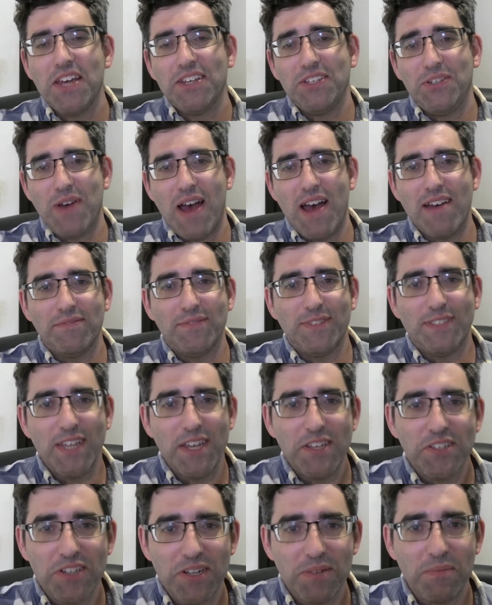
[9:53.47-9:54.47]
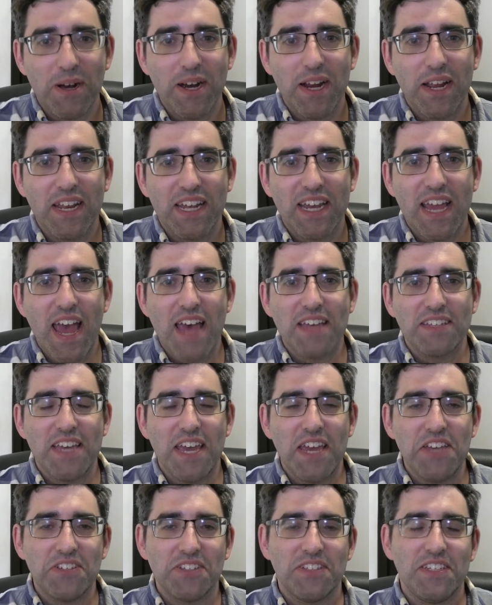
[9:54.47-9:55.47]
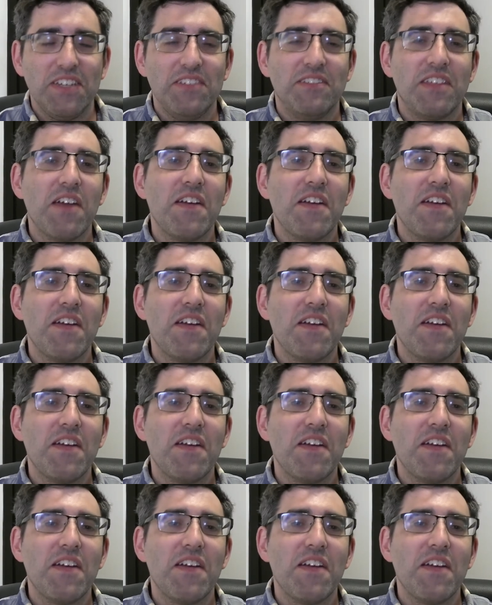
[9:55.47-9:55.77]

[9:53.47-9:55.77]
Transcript: you have digital marketing agencies.